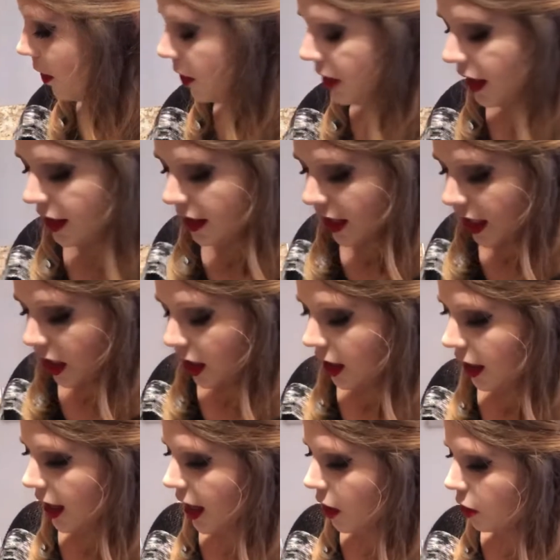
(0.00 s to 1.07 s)
I was like sitting on
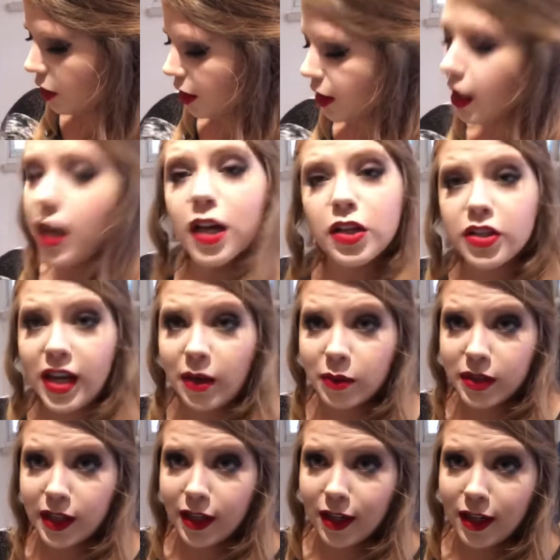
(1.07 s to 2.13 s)
the couch and Jake
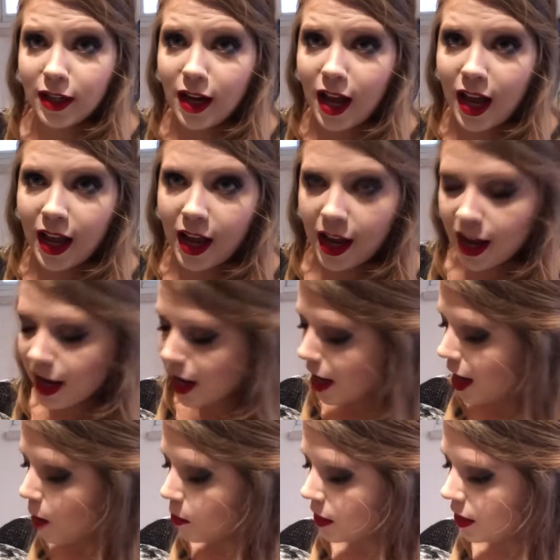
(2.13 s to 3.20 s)
was here, and I
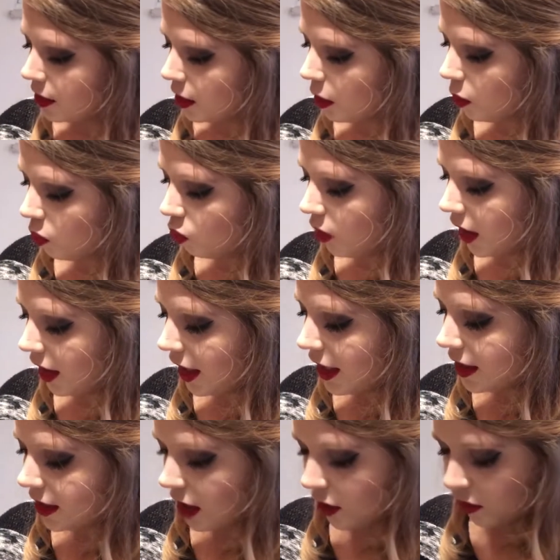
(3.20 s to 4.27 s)
am still
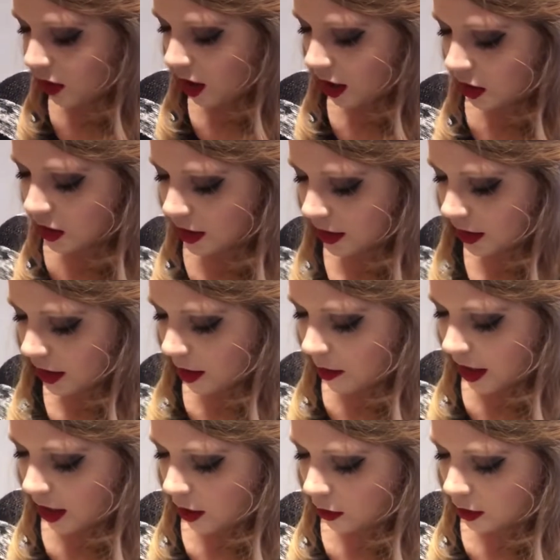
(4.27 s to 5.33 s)
really self-conscious
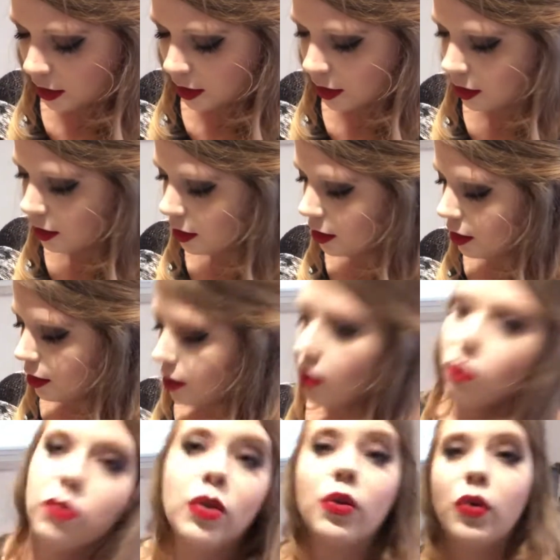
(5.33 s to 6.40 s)
about
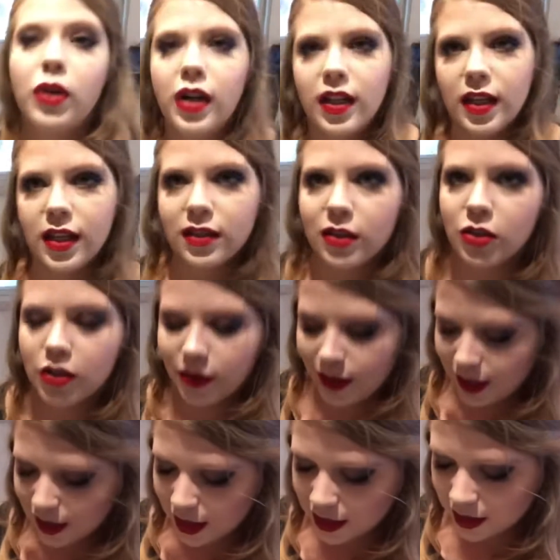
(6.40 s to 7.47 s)
recording these and
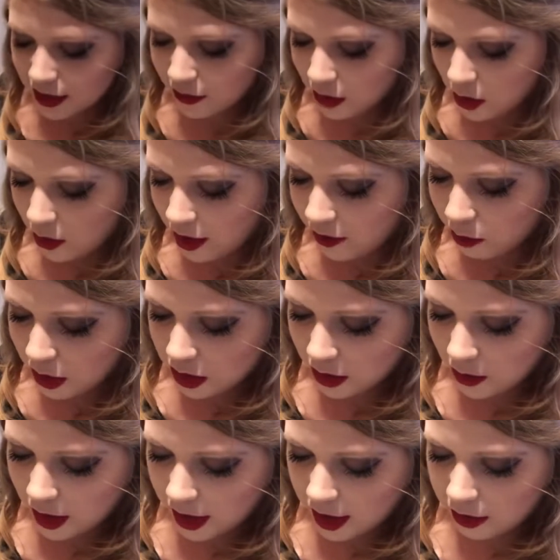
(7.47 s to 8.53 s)
doing these, even though I've been
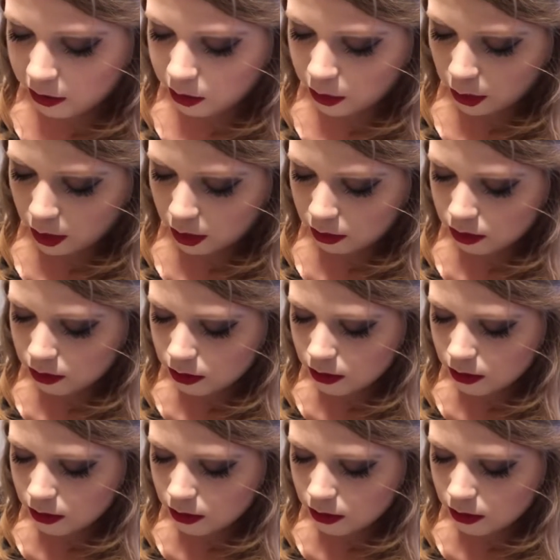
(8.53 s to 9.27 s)
doing it for